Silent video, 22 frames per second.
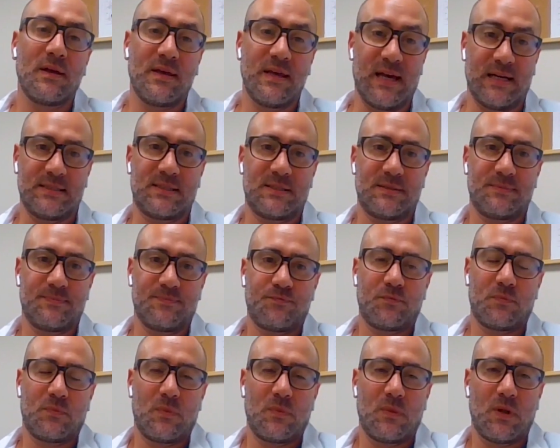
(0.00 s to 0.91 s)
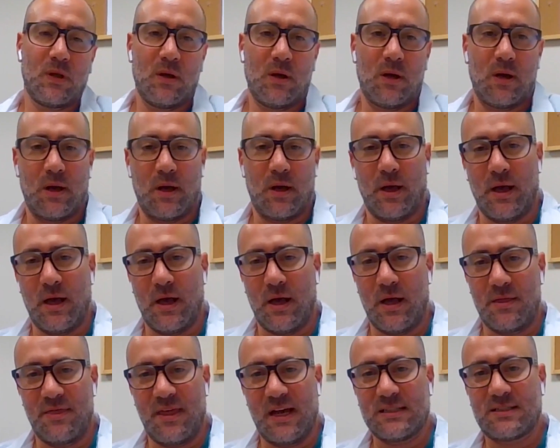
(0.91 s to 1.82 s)
Yes,
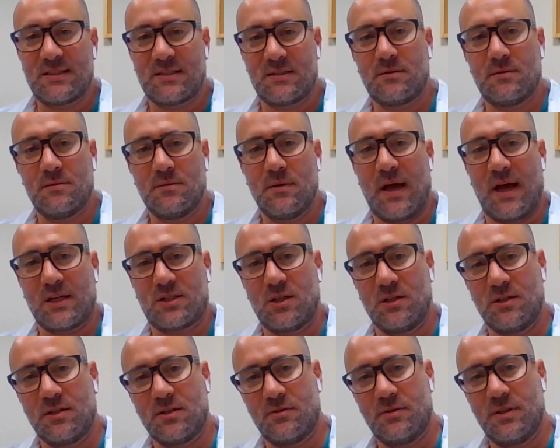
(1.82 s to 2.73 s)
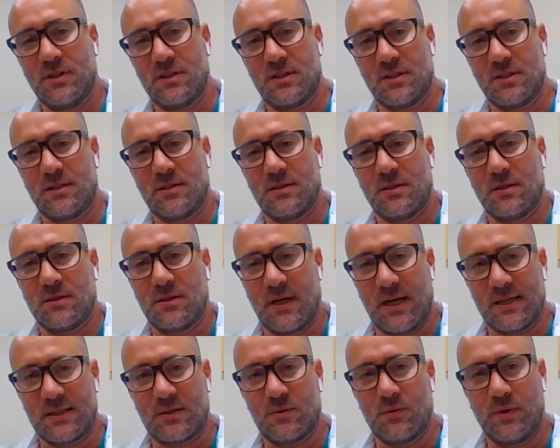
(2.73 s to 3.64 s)
and that's actually the reason
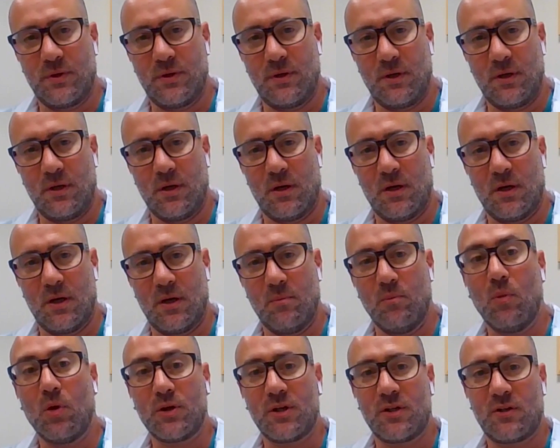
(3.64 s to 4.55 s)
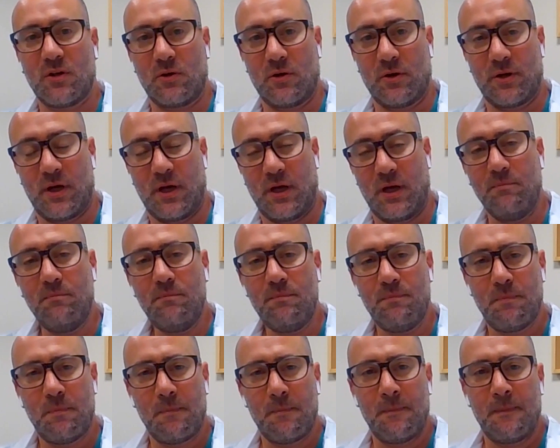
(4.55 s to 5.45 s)
that we uh, monitor on
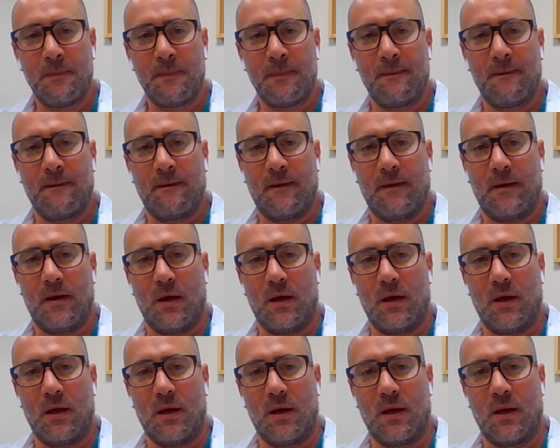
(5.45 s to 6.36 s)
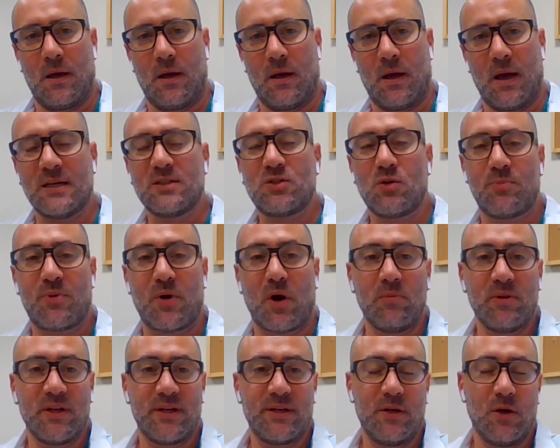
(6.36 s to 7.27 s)
him. Uh, as you
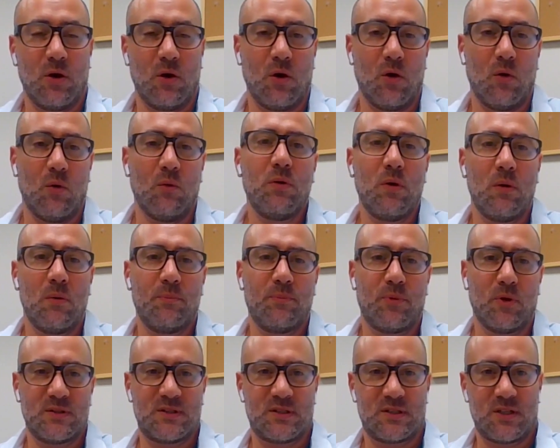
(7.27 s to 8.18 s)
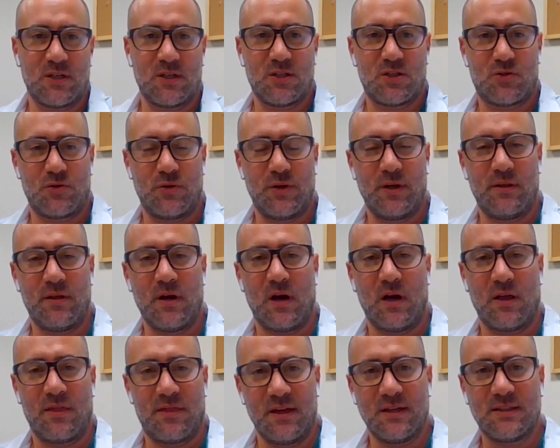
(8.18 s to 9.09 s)
probably know, post-surgery, there
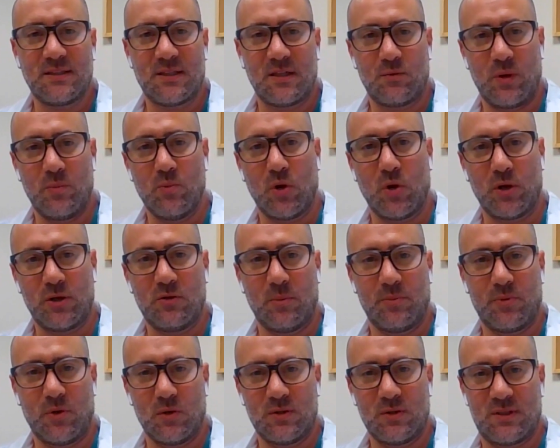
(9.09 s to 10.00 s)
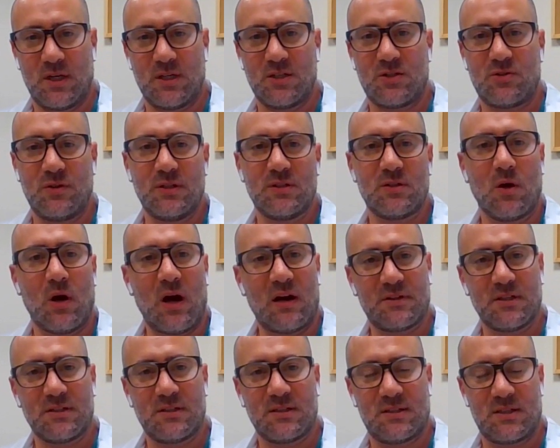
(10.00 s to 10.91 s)
are things that we monitor post-surgery. So
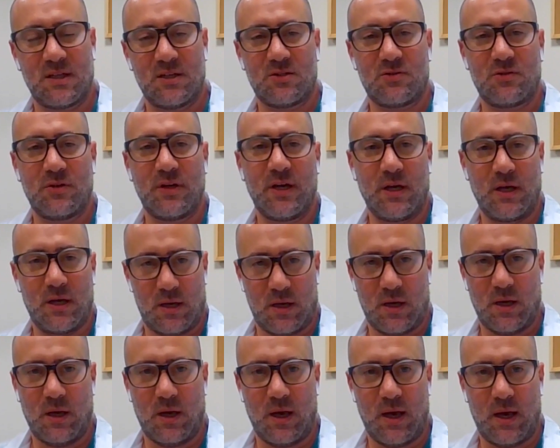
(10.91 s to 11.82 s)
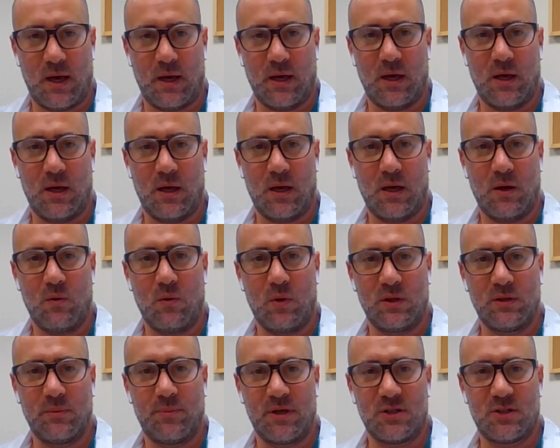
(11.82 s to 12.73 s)
after the surgery, uh,
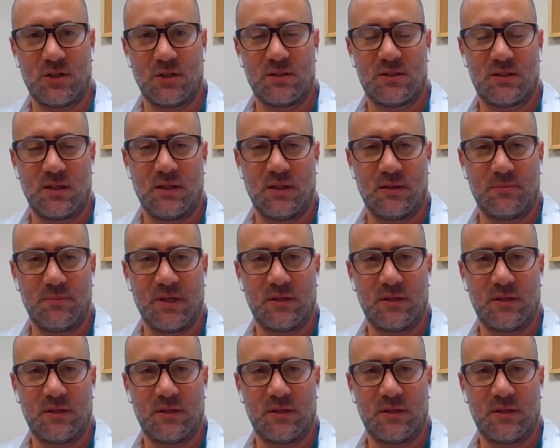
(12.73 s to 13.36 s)
while the patient is still